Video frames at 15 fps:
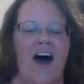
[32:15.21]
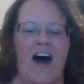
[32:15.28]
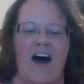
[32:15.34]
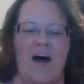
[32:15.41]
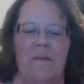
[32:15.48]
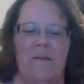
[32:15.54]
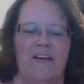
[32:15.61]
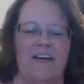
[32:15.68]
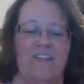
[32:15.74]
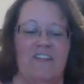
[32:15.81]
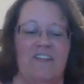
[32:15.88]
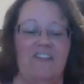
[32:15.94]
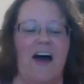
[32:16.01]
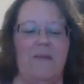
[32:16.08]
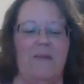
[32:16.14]
Because
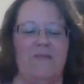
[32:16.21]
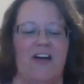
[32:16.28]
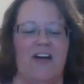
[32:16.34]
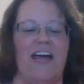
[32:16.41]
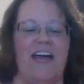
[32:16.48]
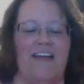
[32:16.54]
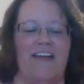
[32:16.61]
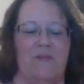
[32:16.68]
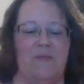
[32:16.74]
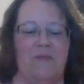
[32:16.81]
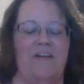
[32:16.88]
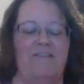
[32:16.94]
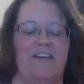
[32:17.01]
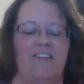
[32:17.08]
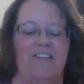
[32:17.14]
chapter 8, the
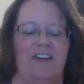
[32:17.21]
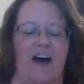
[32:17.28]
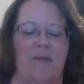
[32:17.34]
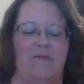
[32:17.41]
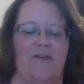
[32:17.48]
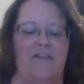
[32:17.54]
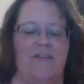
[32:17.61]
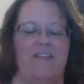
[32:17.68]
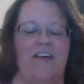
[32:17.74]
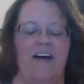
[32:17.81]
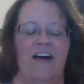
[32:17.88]
previous chapter, is